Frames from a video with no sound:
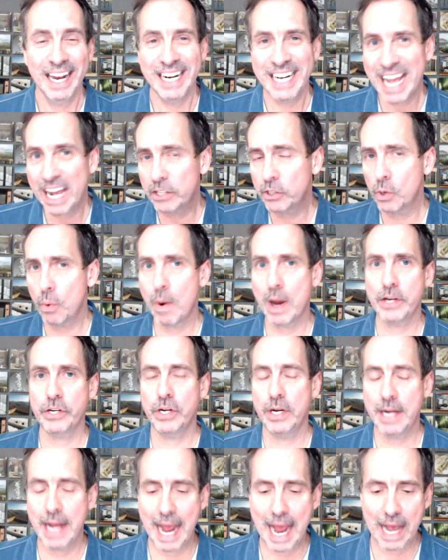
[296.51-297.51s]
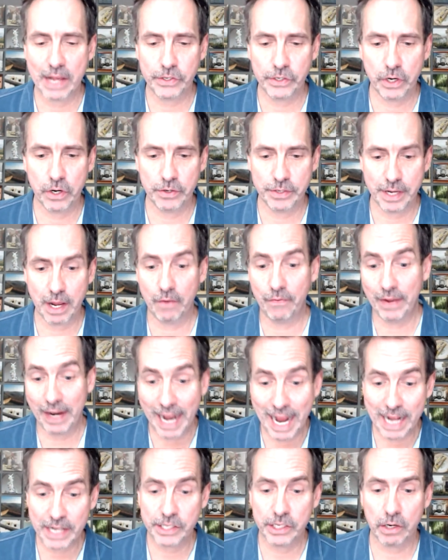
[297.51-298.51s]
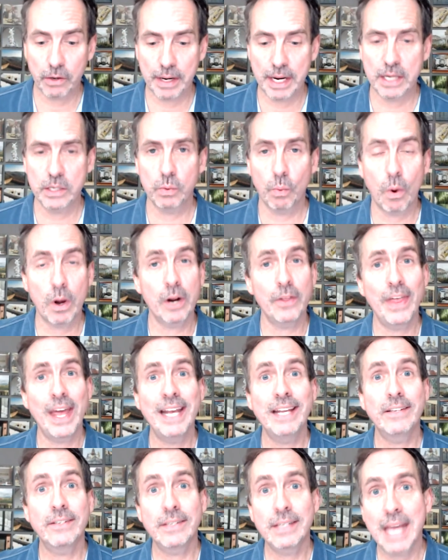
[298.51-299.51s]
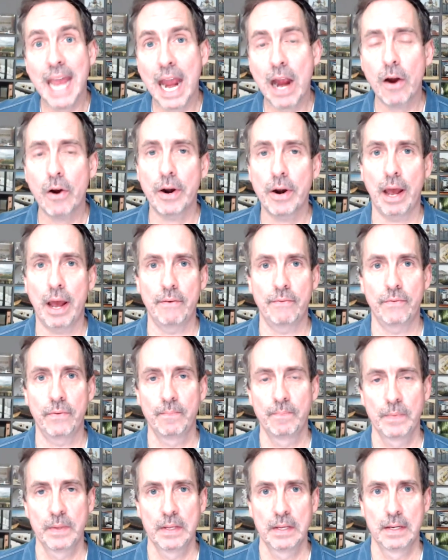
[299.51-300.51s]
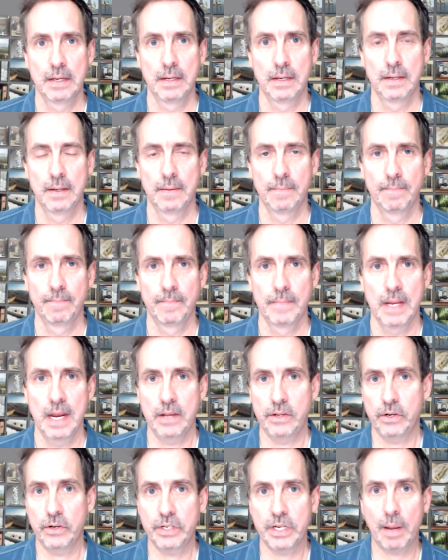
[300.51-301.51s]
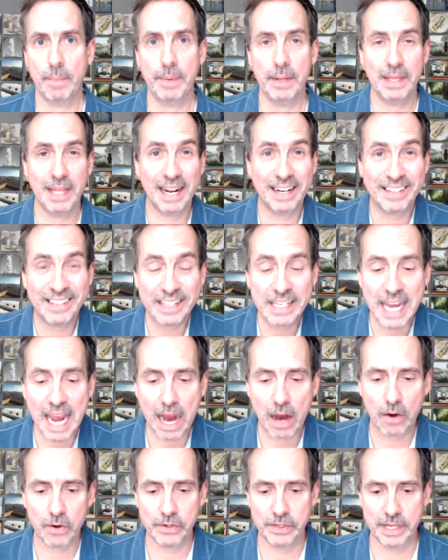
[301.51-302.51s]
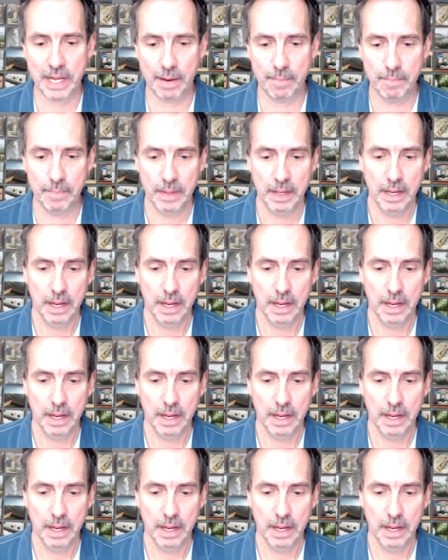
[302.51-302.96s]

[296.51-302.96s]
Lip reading: Next question to ask yourself and answer is, what are they scared of? Is there something that scares them?